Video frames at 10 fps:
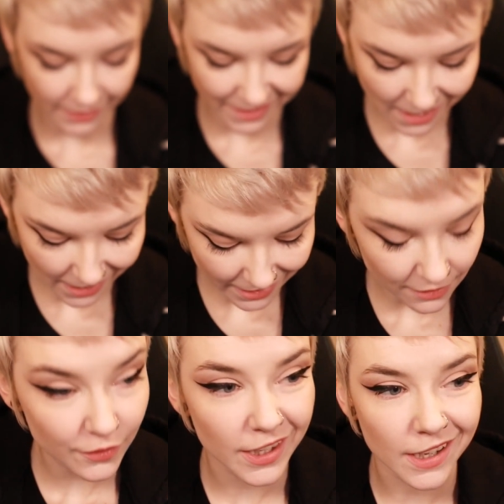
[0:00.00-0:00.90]
kind
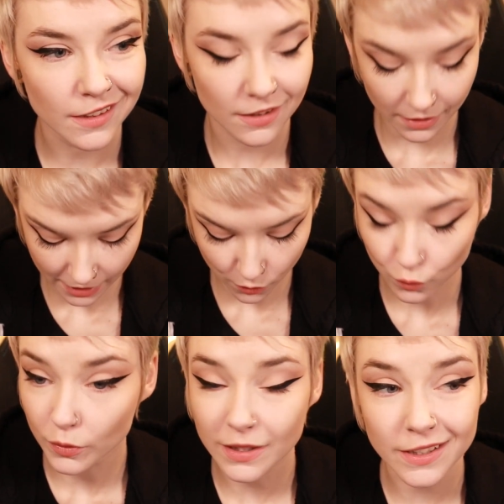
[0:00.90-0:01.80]
of akin to like a
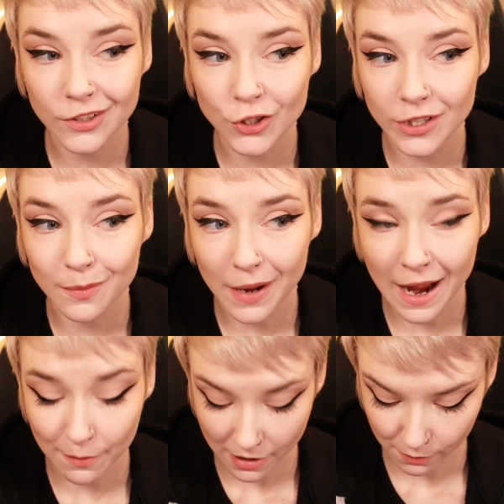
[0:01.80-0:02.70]
really cheap
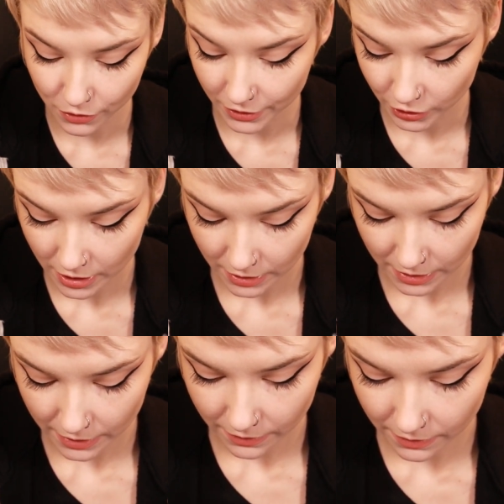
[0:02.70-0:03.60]
eyebrow brush.
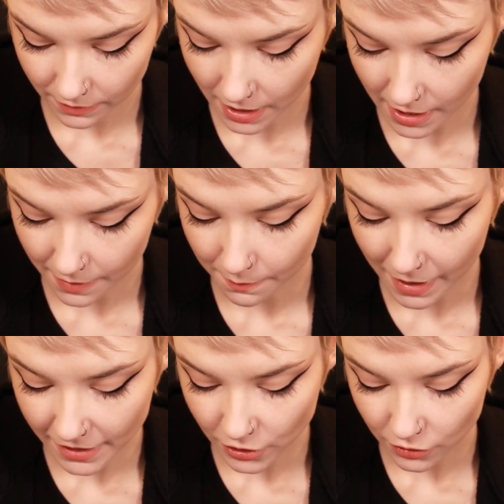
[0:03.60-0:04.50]

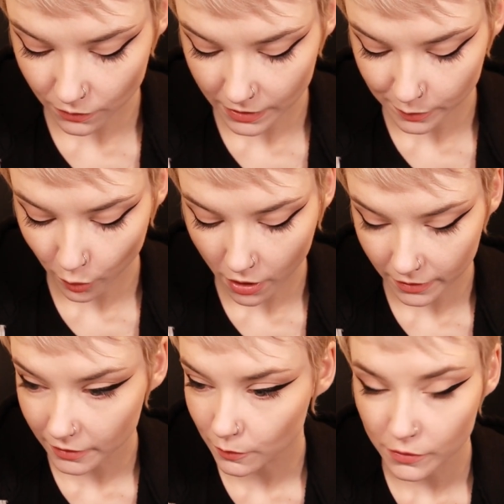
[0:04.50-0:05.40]
Mind you, this
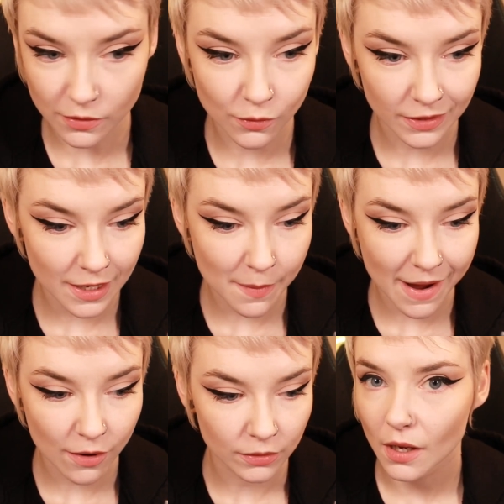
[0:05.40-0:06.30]
product was only
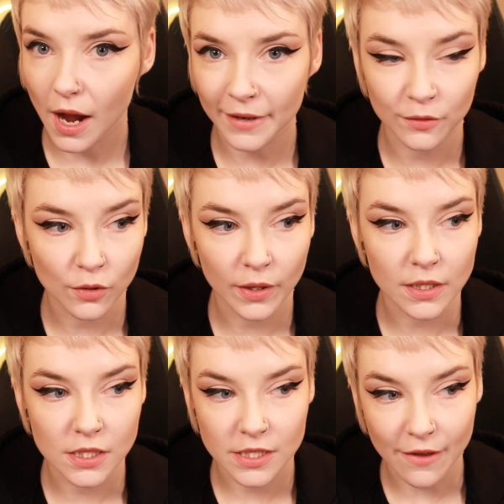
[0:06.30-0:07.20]
about, I don't know, like
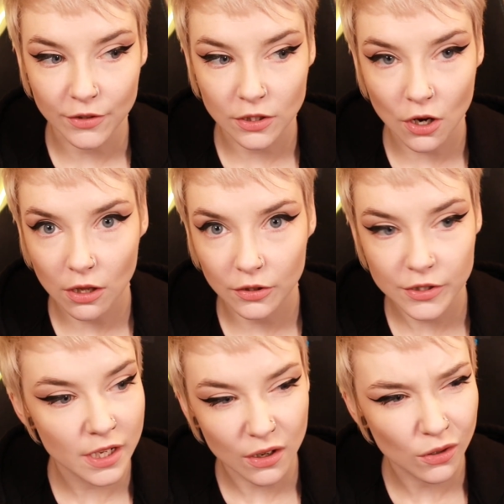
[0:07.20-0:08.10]

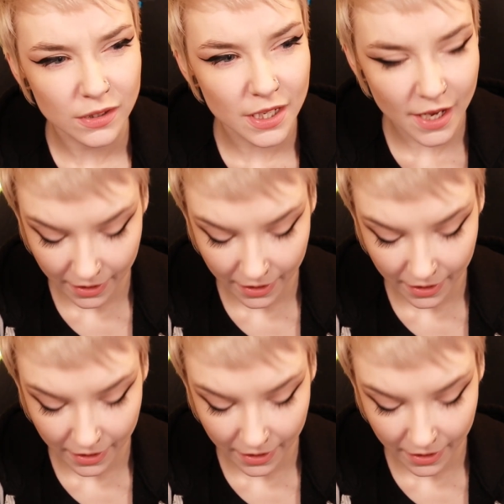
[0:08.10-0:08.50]
$7 at Ulta, I